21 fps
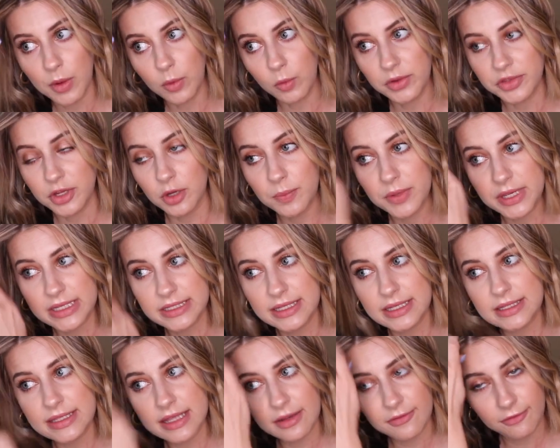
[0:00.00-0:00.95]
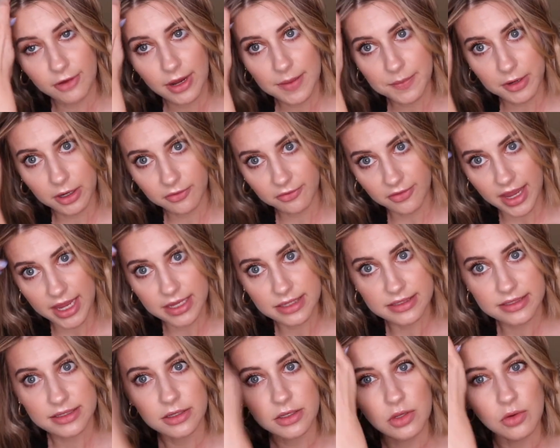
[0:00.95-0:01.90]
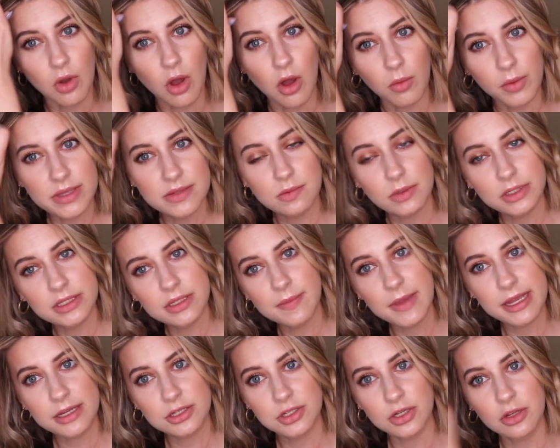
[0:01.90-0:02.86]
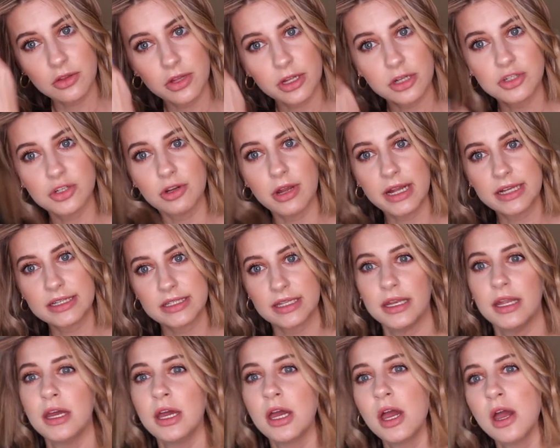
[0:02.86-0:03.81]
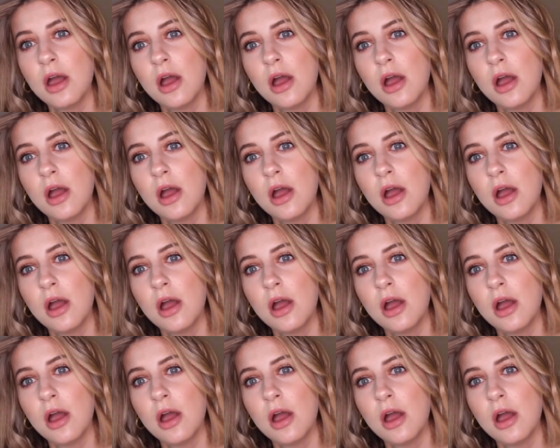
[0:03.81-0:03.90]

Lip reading: With your pieces that frame your face, you always want to make sure they're directed